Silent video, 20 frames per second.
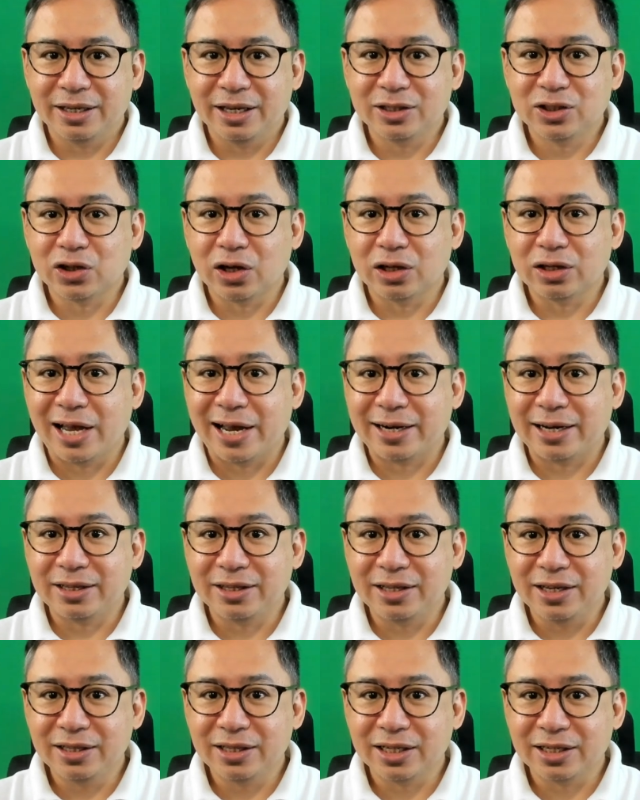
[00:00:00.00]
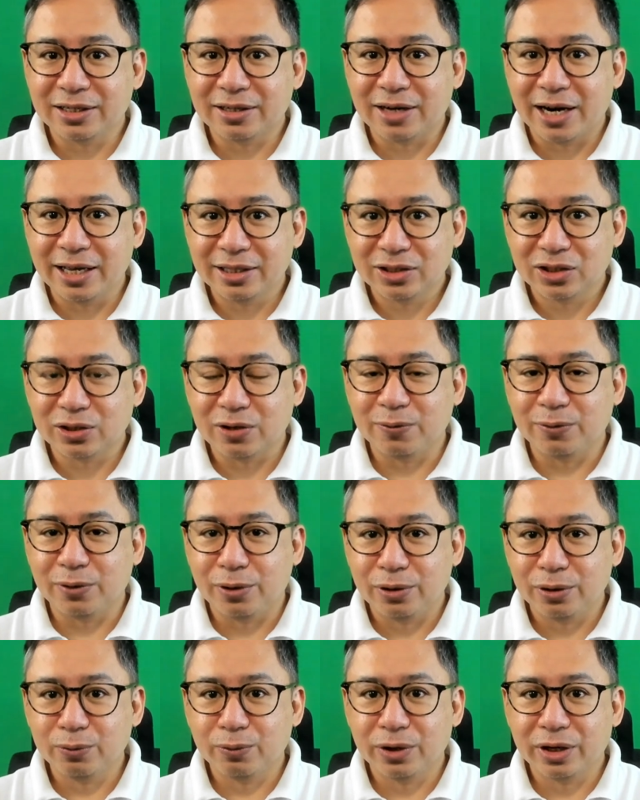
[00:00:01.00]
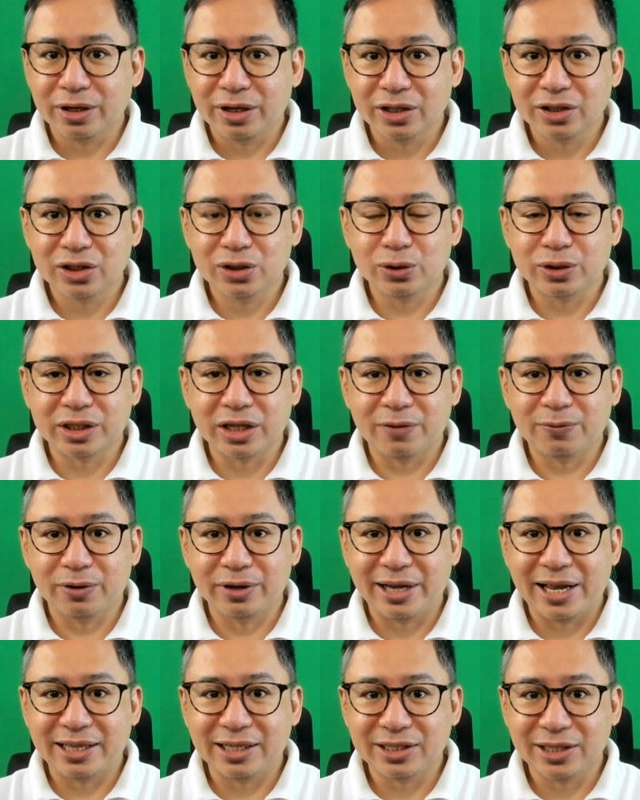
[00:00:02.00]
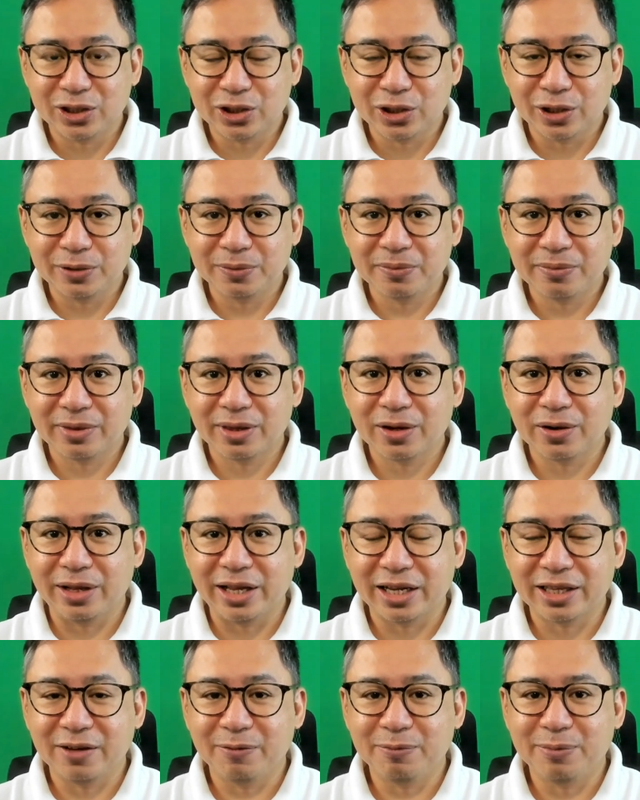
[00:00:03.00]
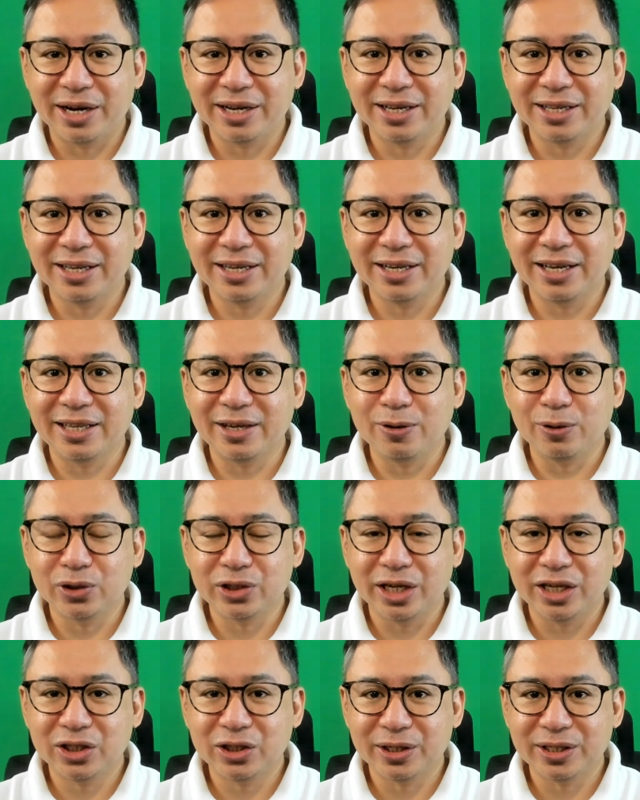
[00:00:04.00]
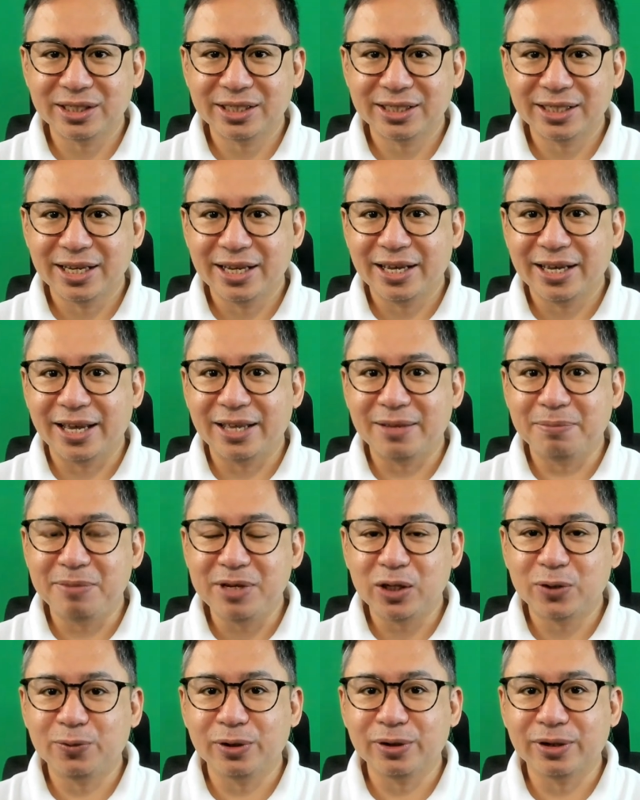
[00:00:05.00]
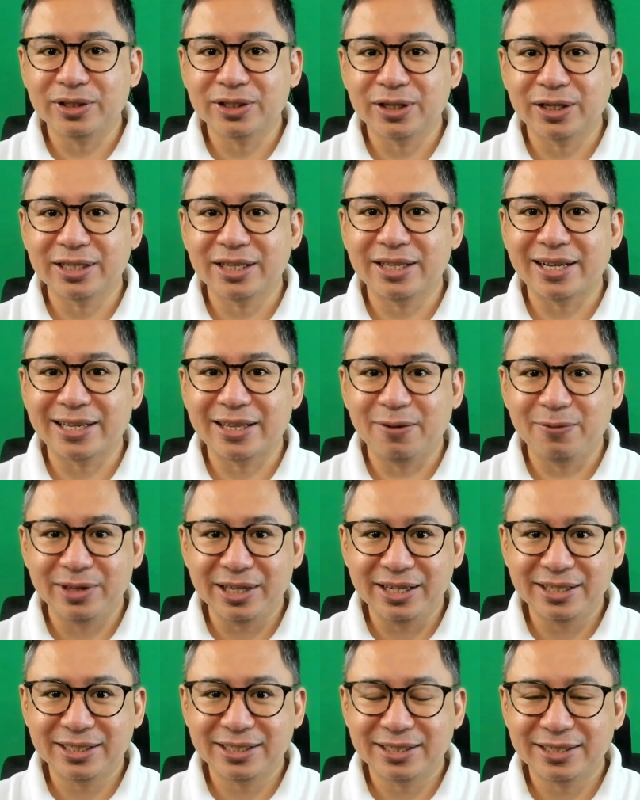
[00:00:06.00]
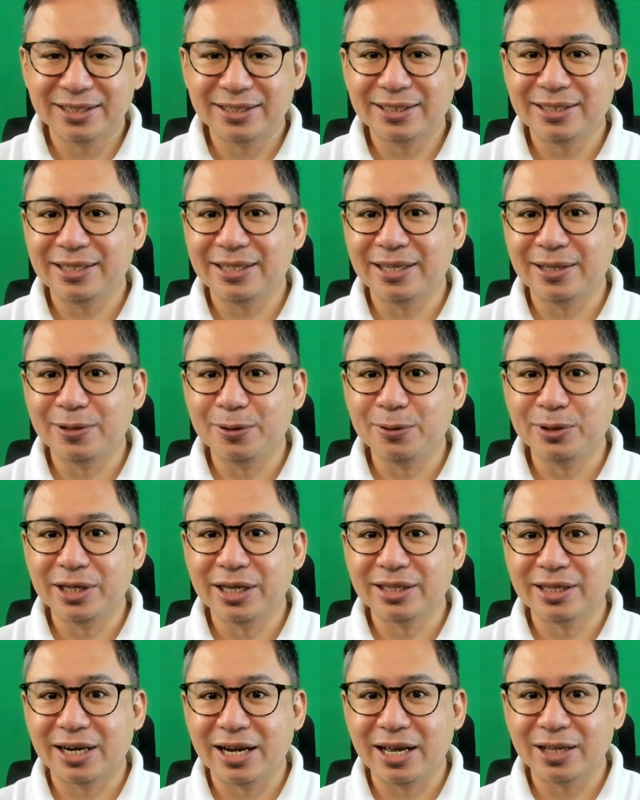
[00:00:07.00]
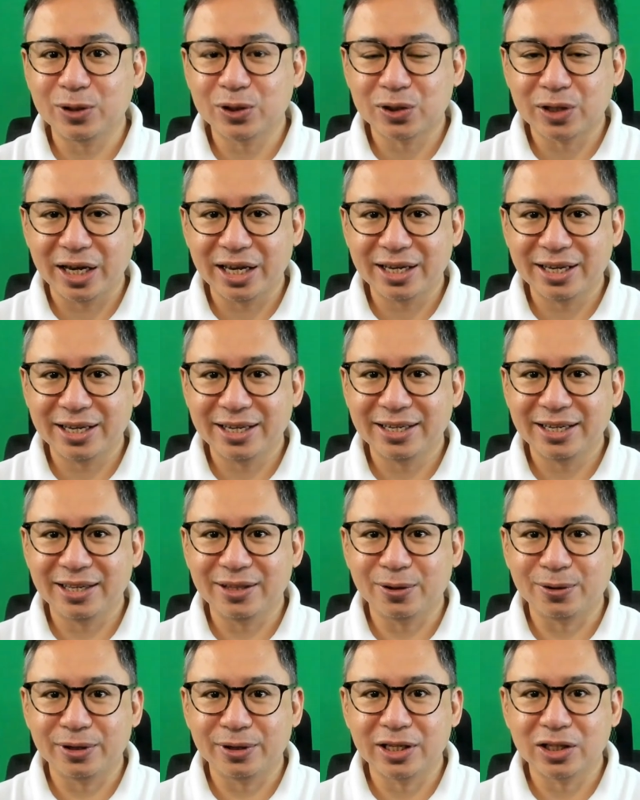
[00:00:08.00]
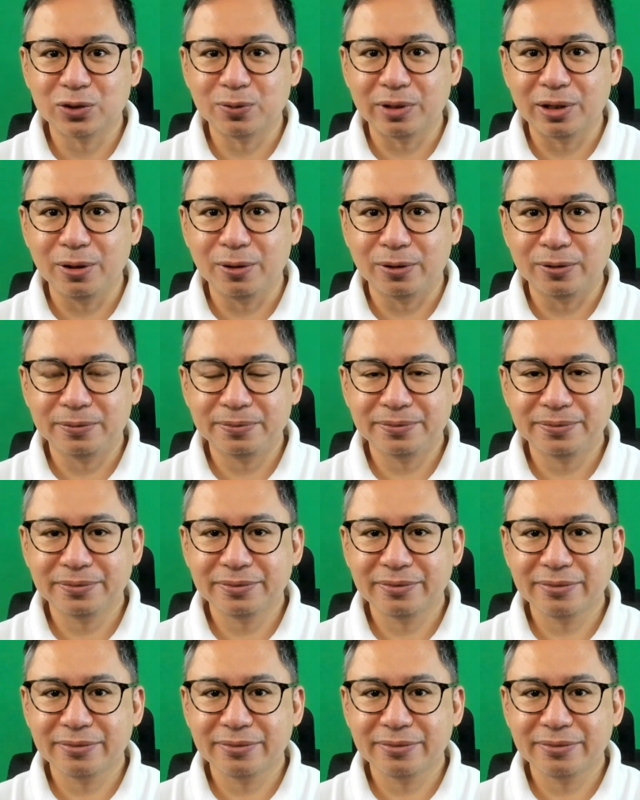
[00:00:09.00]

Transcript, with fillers: It shall guarantee the rights of all workers to self organization, collective bargaining and negotiations, and peaceful concerted activities, including the right to strike in accordance with law.